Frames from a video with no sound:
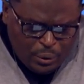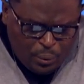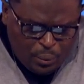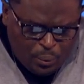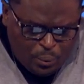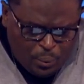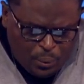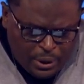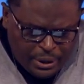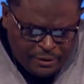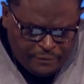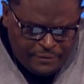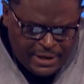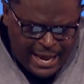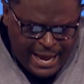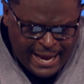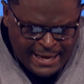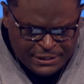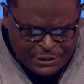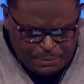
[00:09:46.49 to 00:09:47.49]
one of the
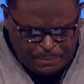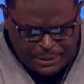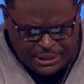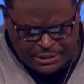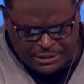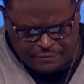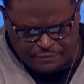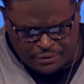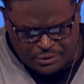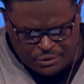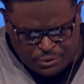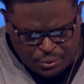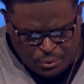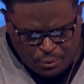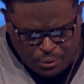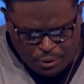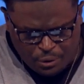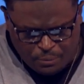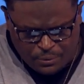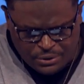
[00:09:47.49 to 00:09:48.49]
aspects of the
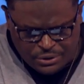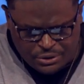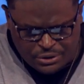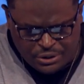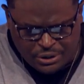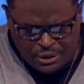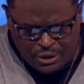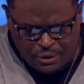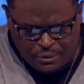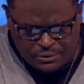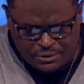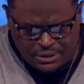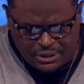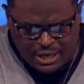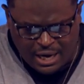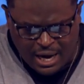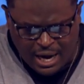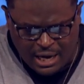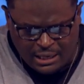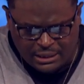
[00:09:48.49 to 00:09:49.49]
tour was to go to
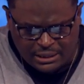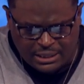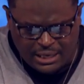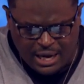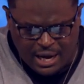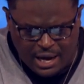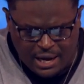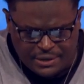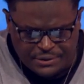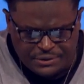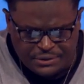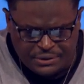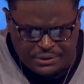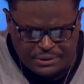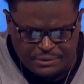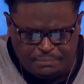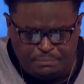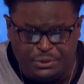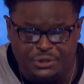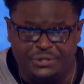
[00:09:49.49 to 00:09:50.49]
the
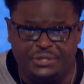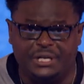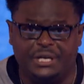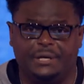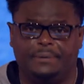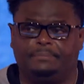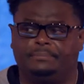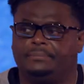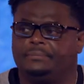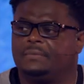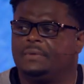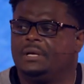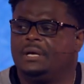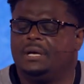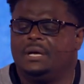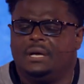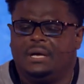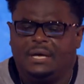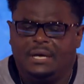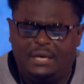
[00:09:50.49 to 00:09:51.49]
Holocaust Museum.
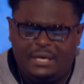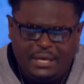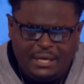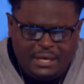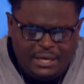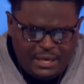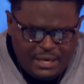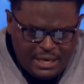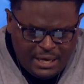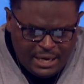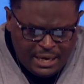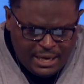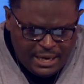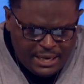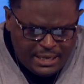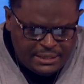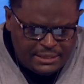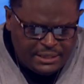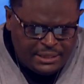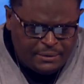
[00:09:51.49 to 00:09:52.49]

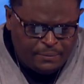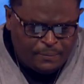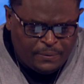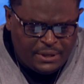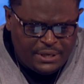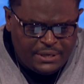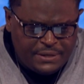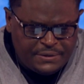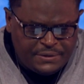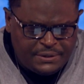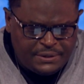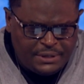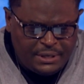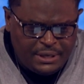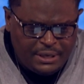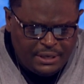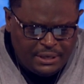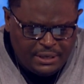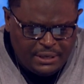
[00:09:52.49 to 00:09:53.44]
And it was,